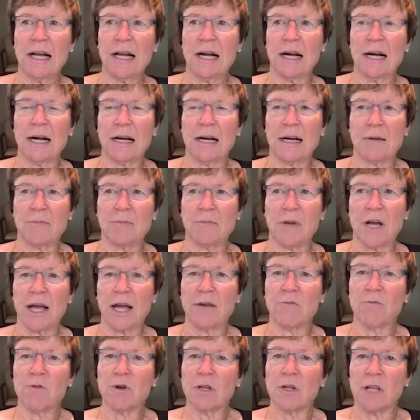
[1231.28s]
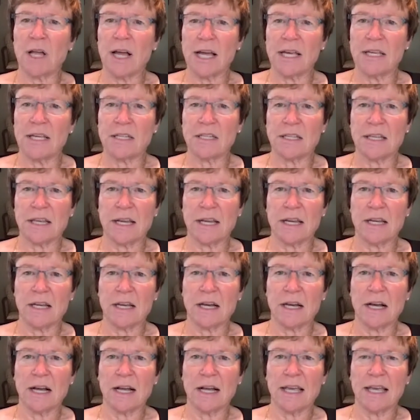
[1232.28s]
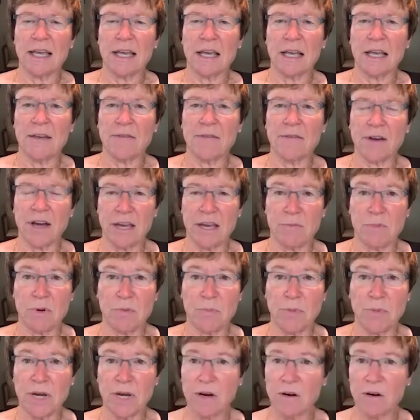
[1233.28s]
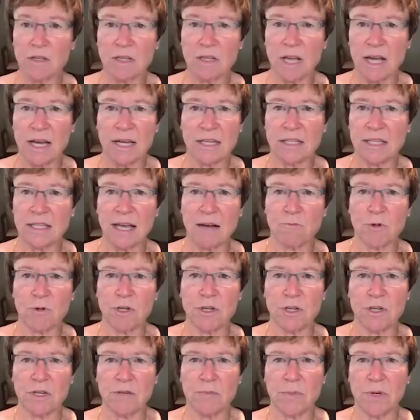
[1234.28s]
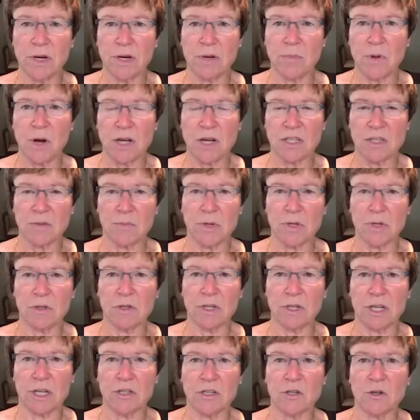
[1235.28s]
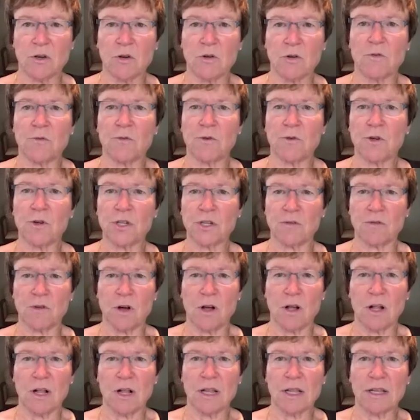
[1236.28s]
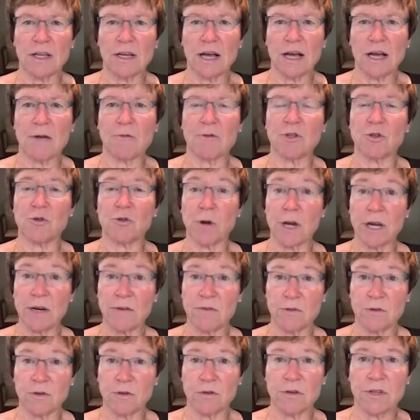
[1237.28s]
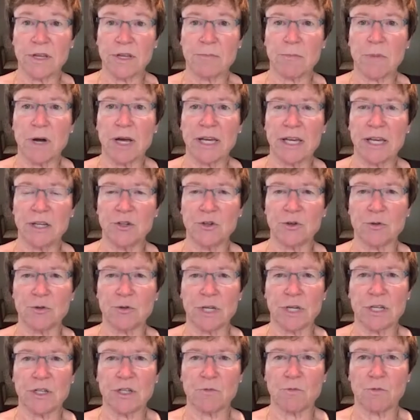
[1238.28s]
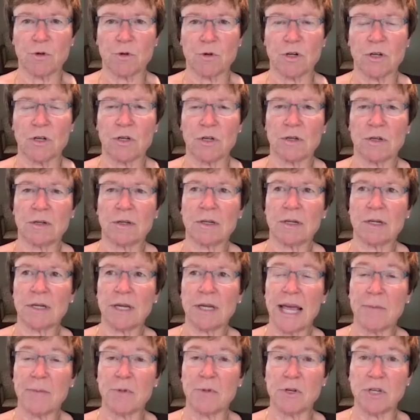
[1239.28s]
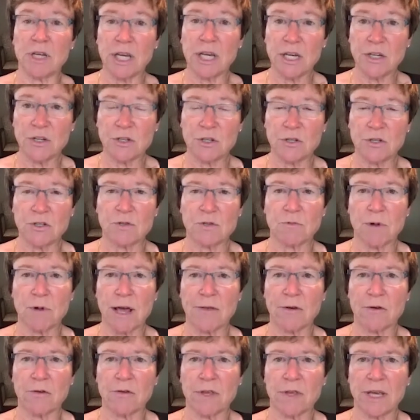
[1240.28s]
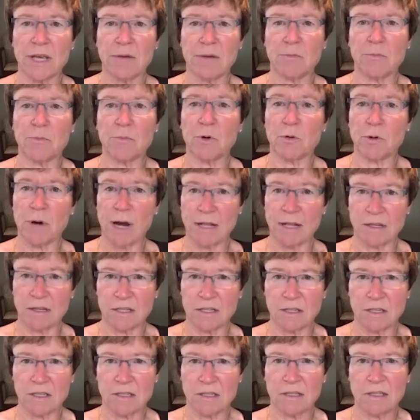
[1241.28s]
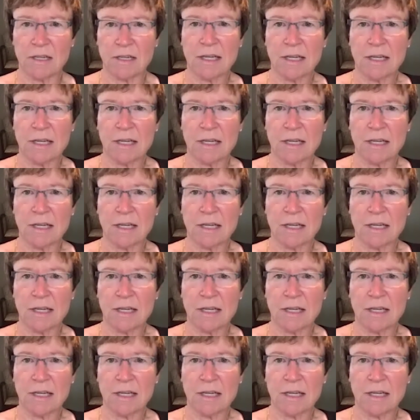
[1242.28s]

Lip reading: I realized that if I had been paralyzed, that wouldn't have been a possibility. So first of all, I was grateful that my injuries were amputations rather than paralysis.